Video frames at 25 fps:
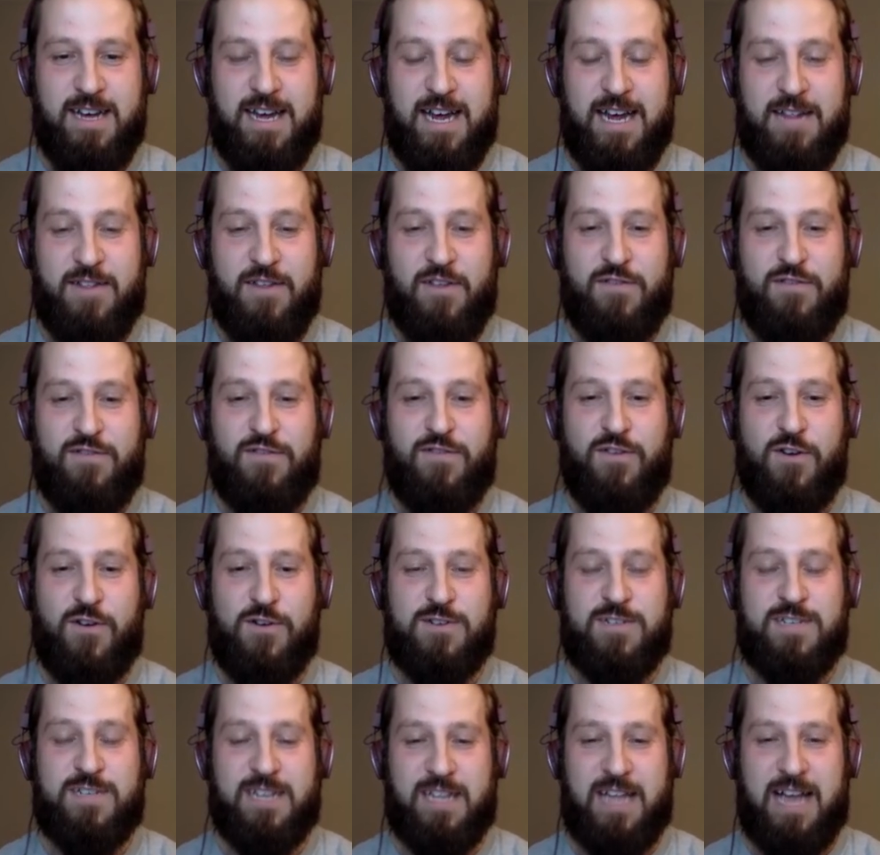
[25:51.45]
In the
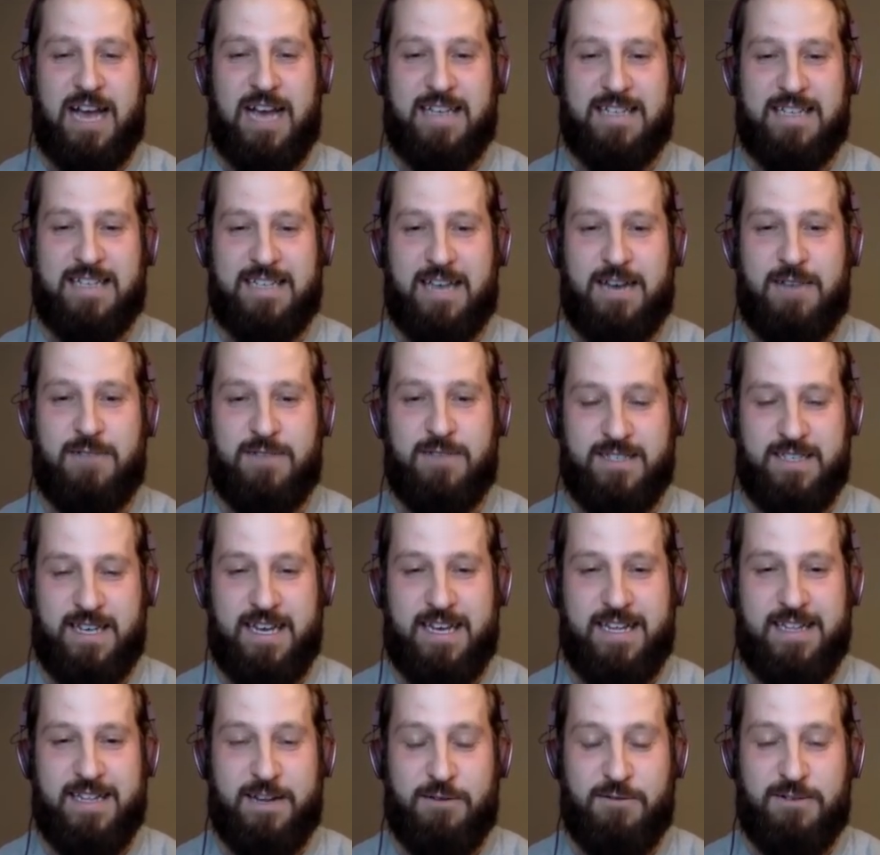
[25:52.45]
first class I was
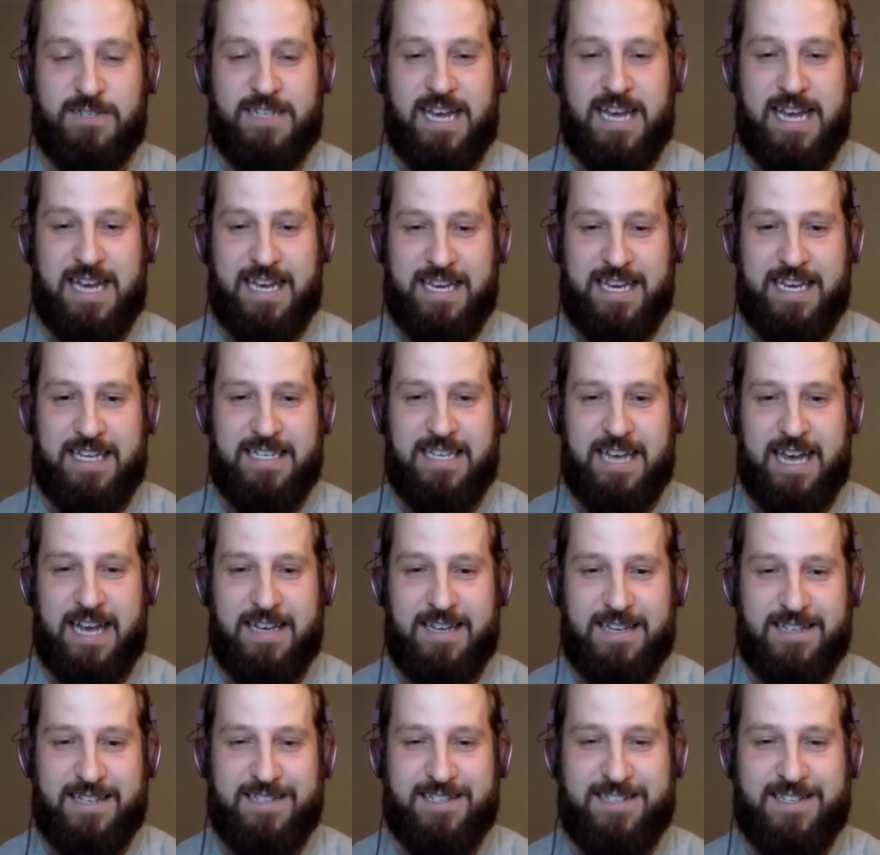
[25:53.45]
in, they were taking
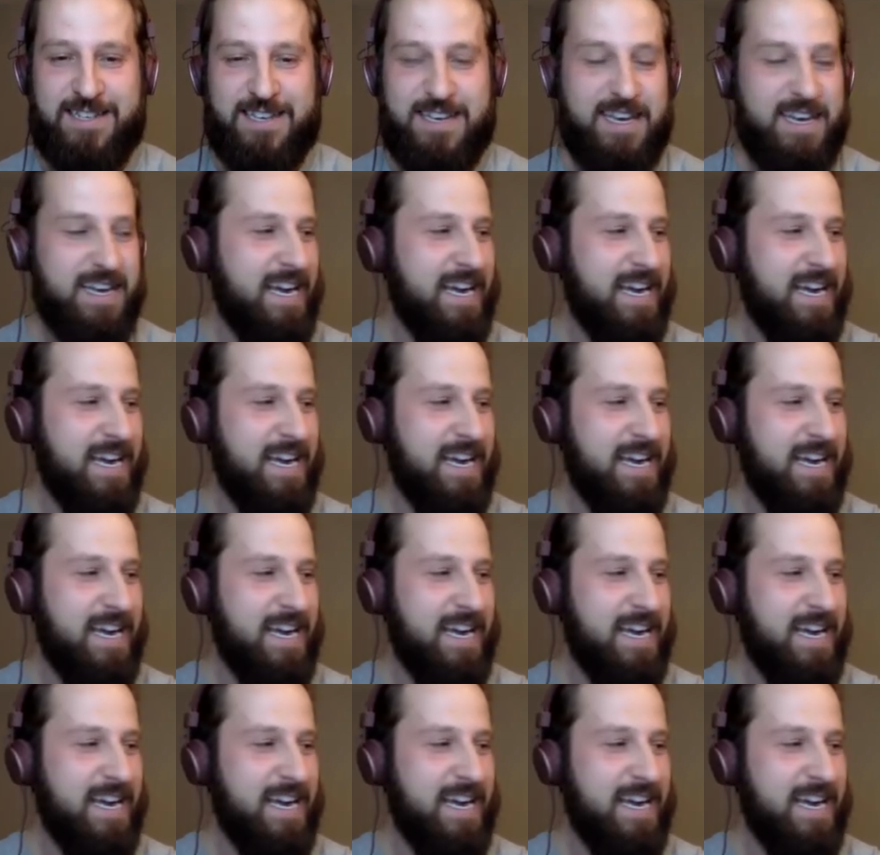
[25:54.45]
attendance,